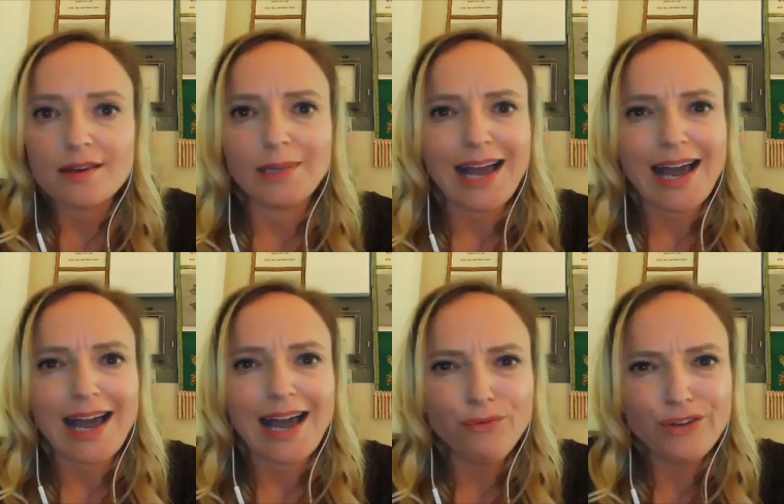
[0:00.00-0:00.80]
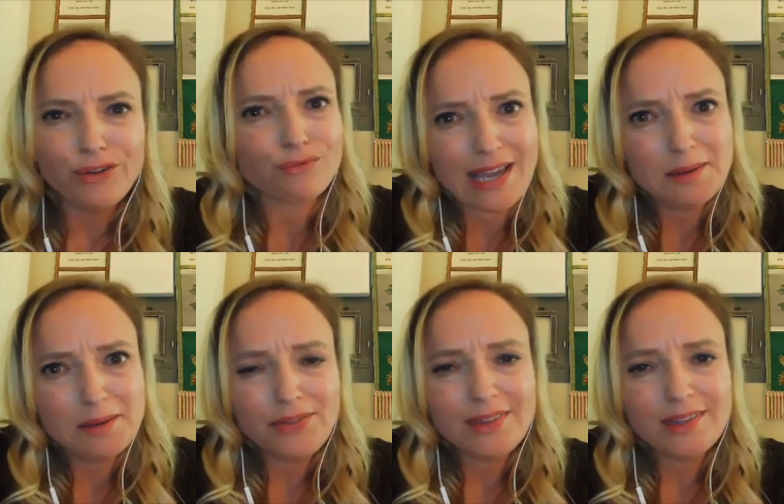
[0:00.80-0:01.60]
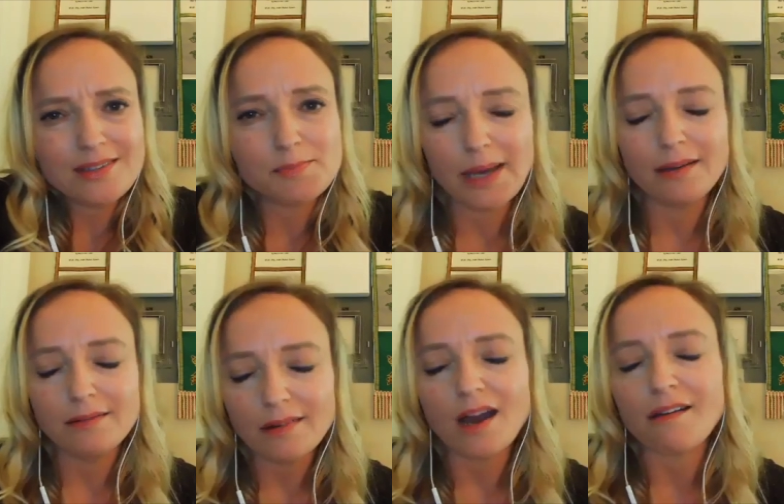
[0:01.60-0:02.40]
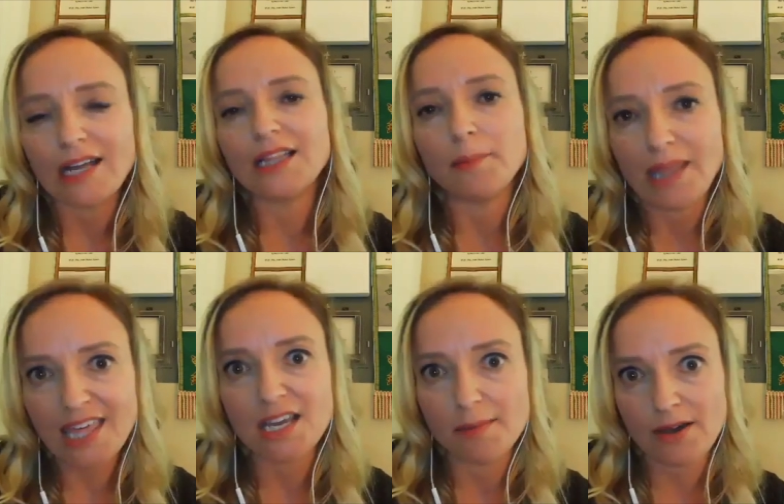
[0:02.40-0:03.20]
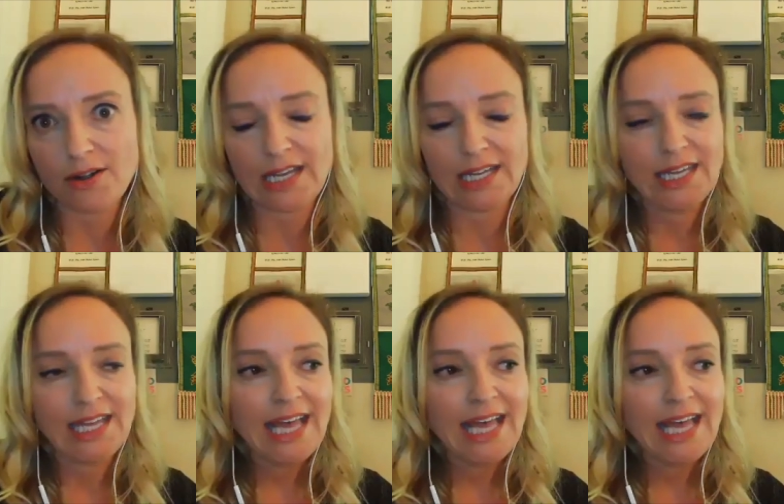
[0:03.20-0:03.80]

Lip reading: I'm like, I don't feel right about this, but all right, let me think about it.